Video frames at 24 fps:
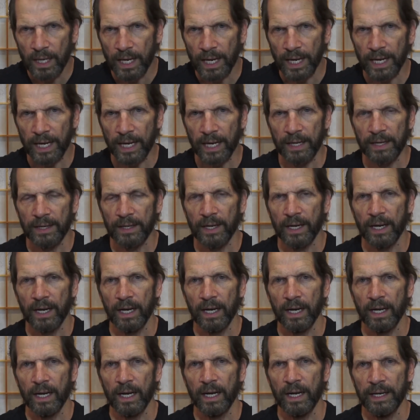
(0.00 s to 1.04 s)
and
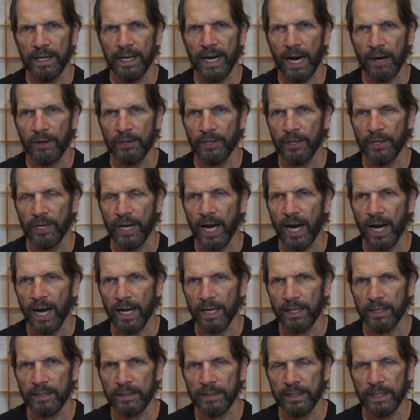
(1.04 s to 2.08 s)
uh, and now you're
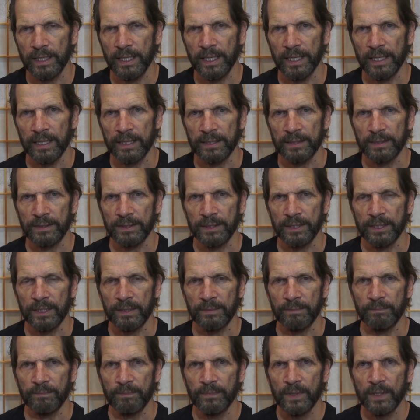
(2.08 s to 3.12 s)
not, and
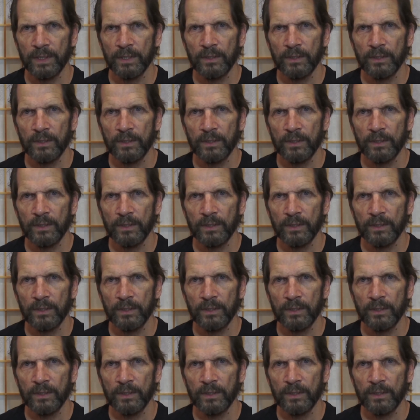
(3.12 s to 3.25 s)
um,